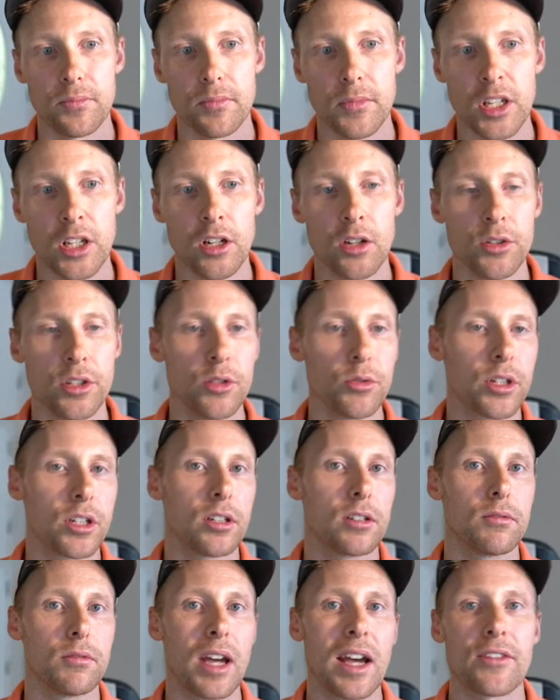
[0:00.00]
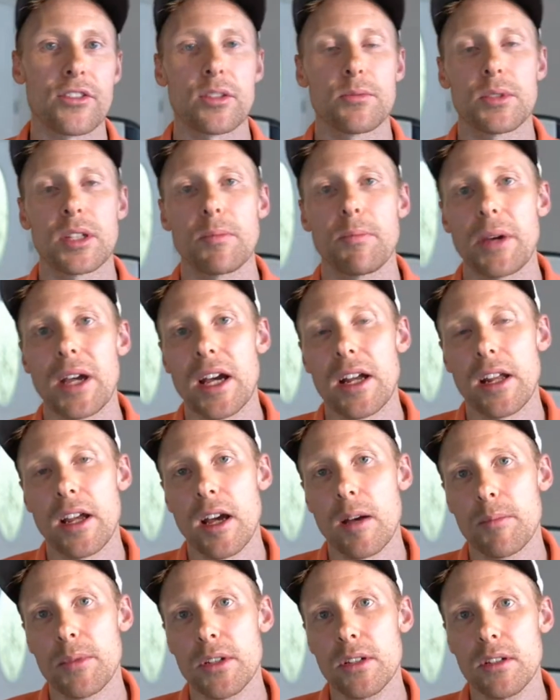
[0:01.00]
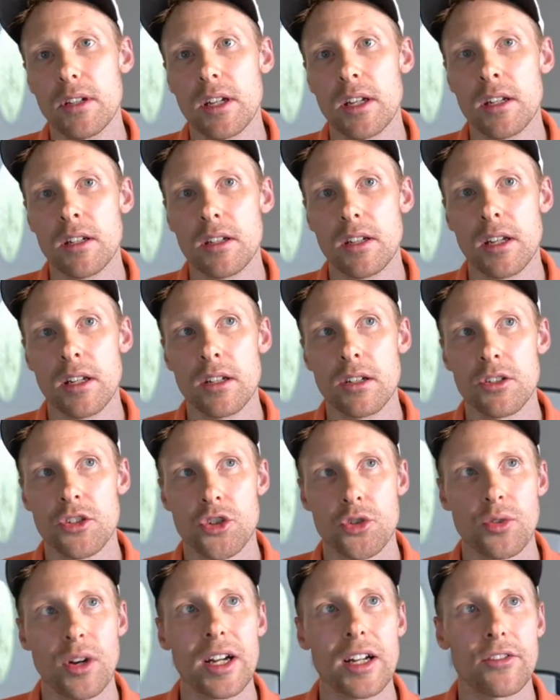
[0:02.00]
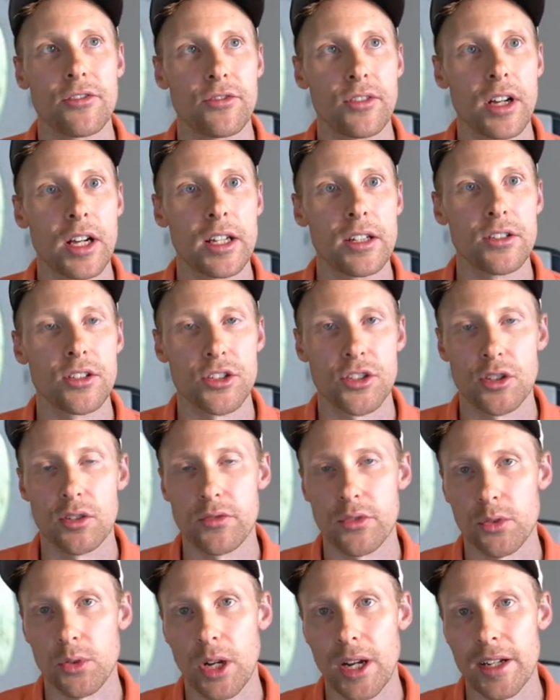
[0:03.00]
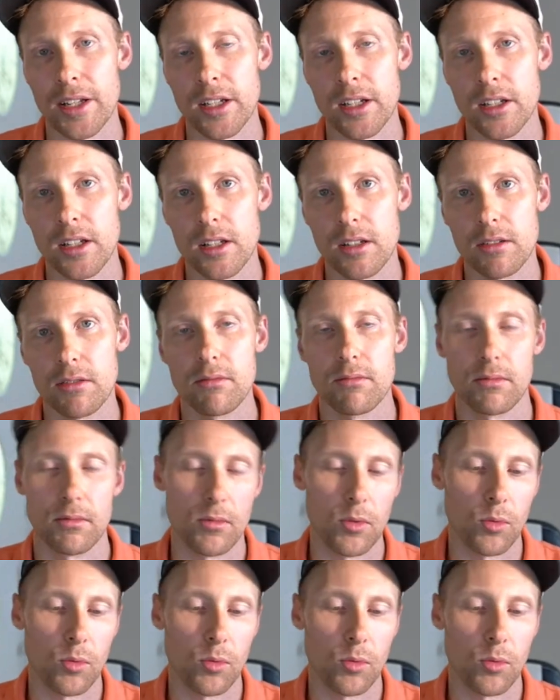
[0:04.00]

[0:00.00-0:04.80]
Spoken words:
You could have something bad happen and try to find the silver lining in it.